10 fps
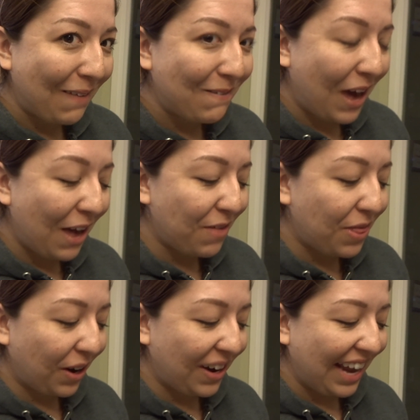
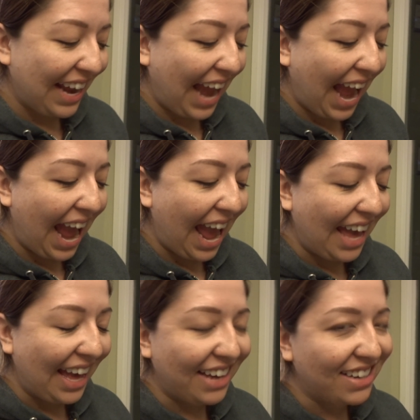5:30
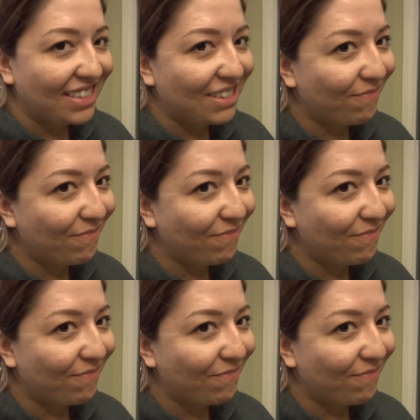and